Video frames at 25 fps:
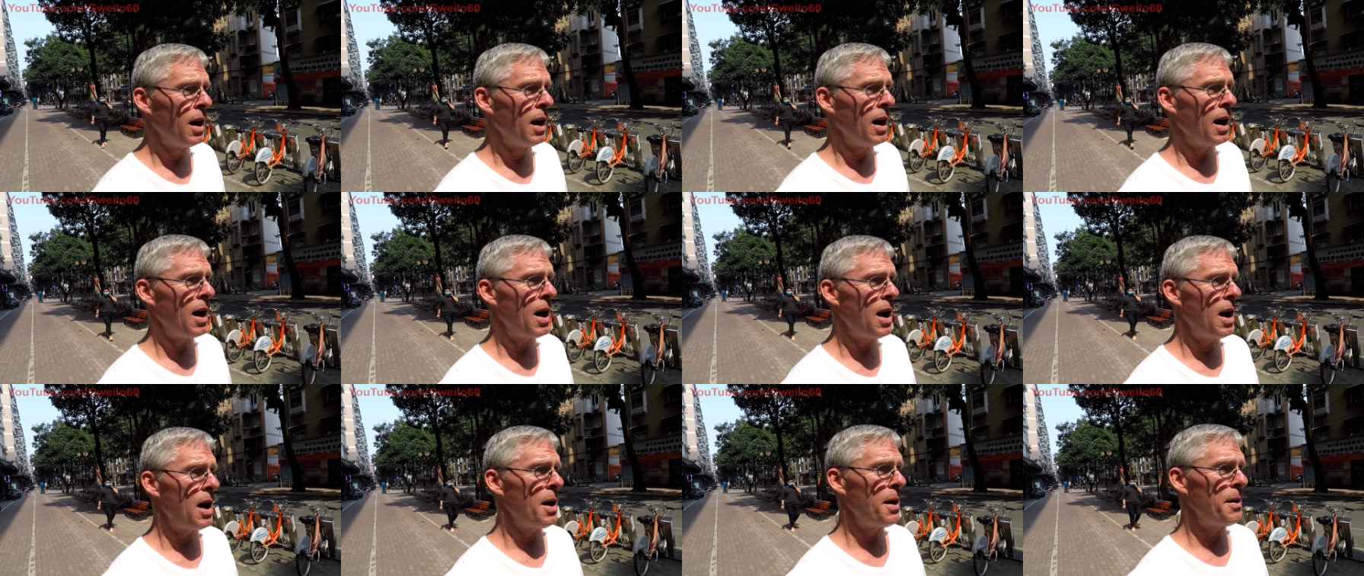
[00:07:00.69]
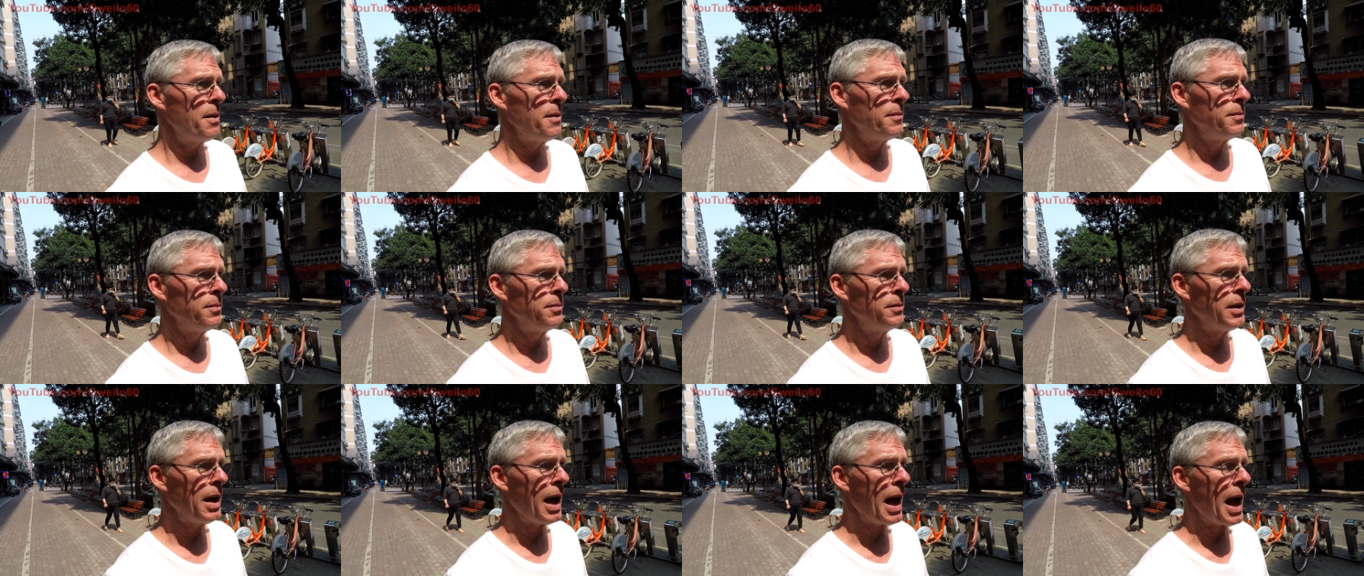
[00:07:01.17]
Um,
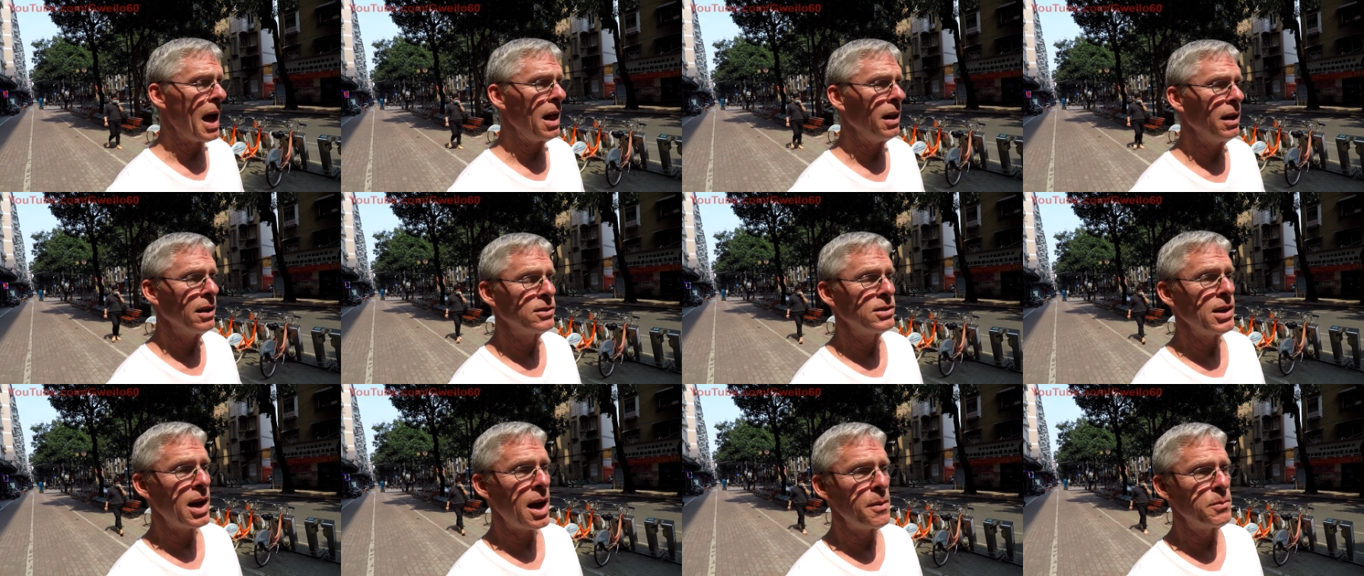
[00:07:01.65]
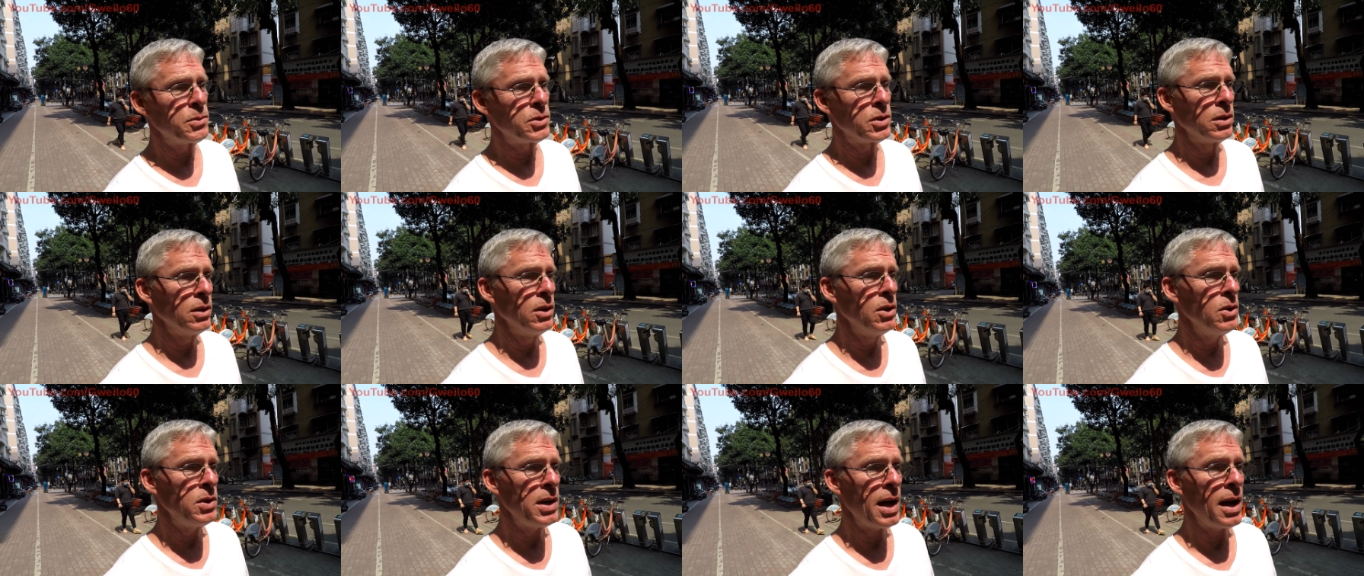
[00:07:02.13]
Alex
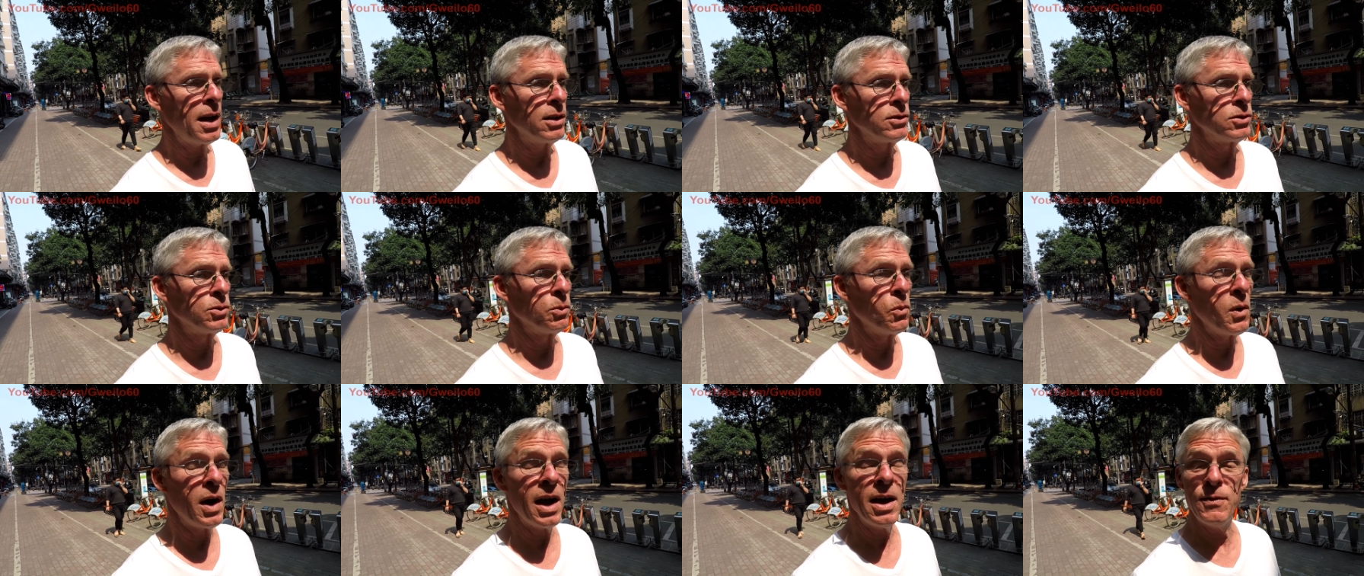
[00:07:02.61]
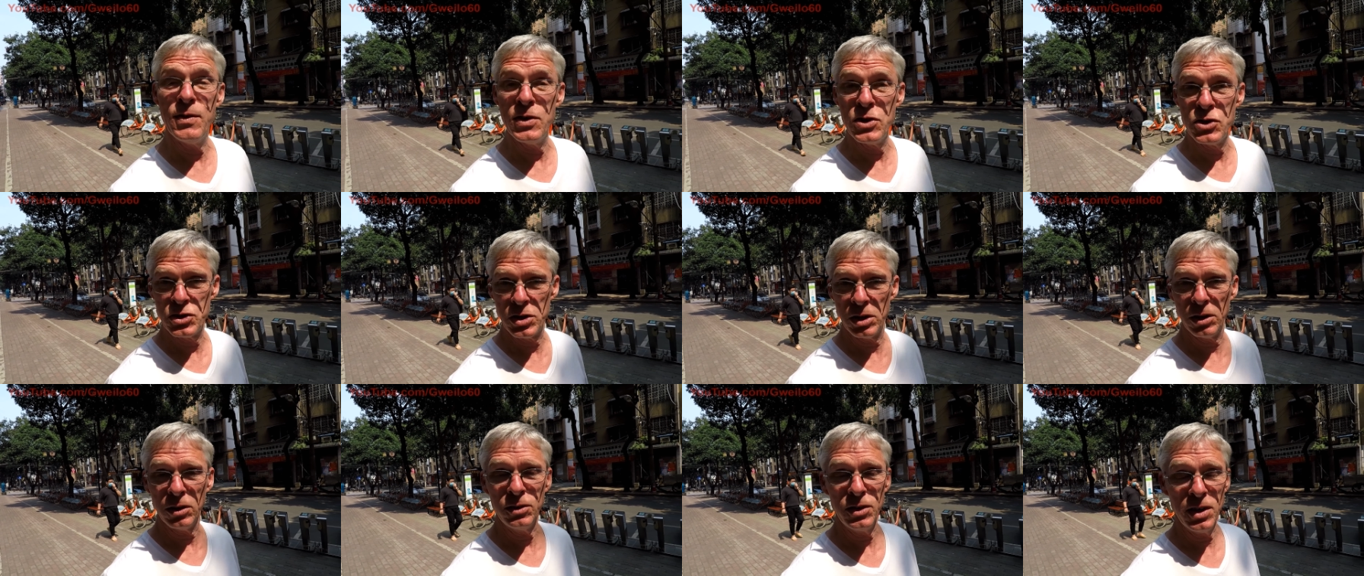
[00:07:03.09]
Absolute has a wife and
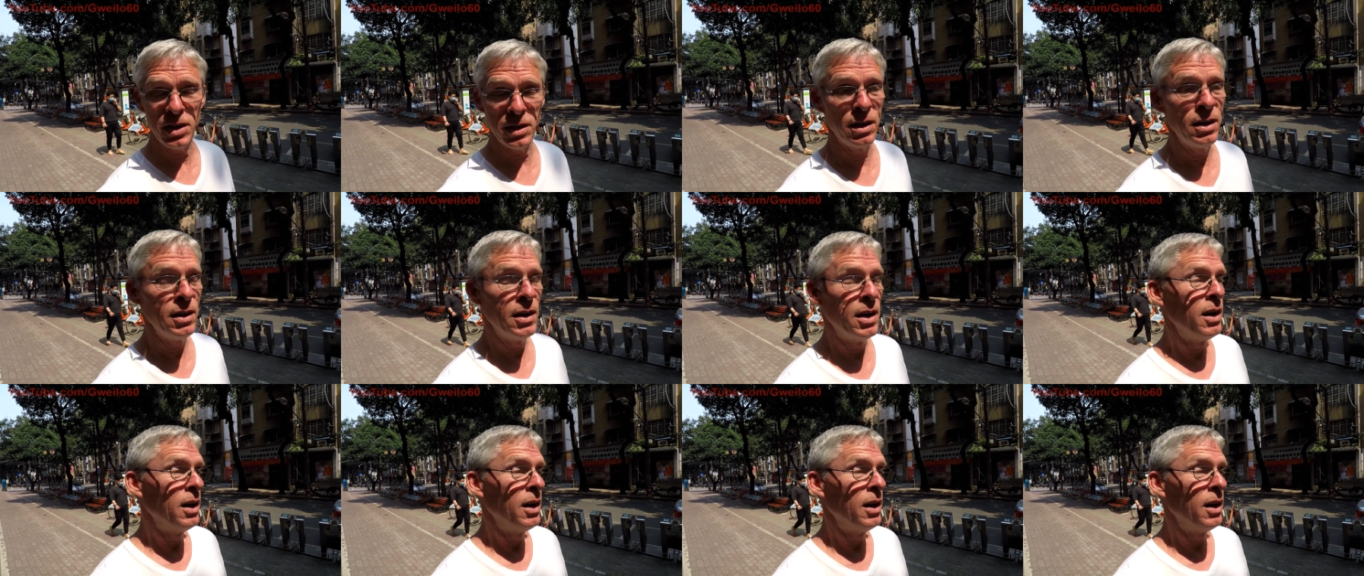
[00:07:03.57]
children